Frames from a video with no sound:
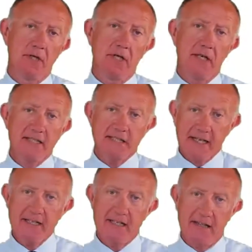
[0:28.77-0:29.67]
let's get
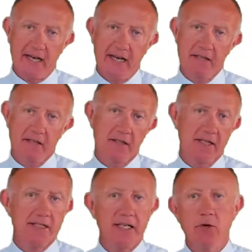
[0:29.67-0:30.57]
into that and
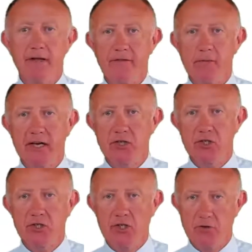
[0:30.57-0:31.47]
see what
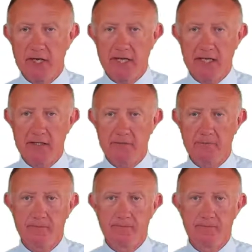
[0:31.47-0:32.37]
information you need.
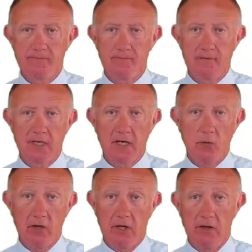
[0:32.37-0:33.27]

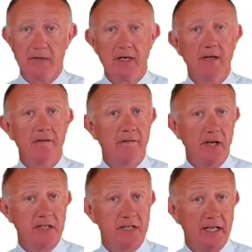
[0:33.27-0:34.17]
Well,
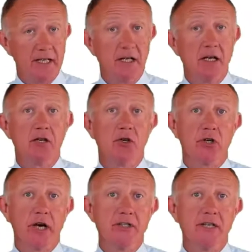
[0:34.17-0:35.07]
firstly, you're
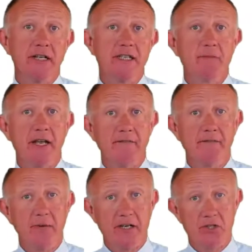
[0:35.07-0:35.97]
going to need some
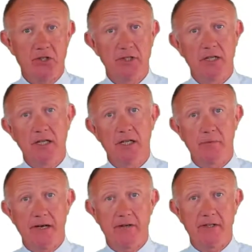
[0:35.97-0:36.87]
information
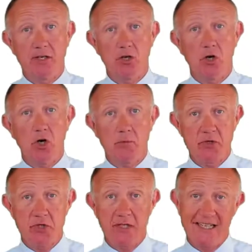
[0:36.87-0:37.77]
about the
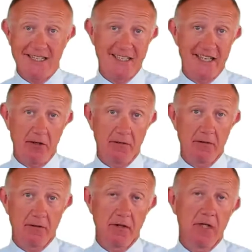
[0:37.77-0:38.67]
option itself.
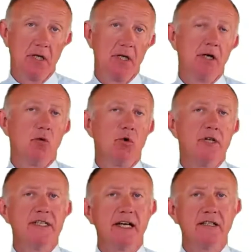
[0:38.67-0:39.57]
What
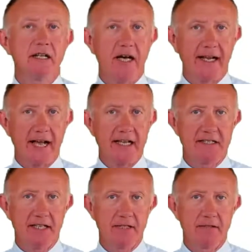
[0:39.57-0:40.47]
is the underlying
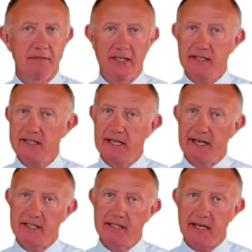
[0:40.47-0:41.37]
asset? In this
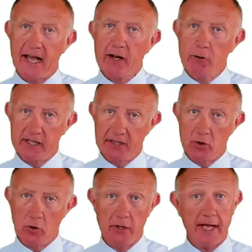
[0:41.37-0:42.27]
case, it's an equity
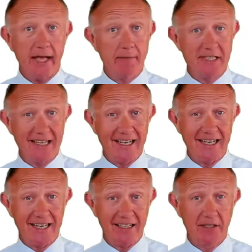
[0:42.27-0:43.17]
called MDA
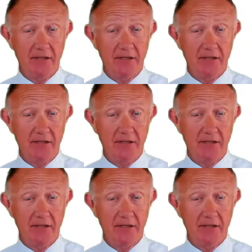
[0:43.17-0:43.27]
Inc.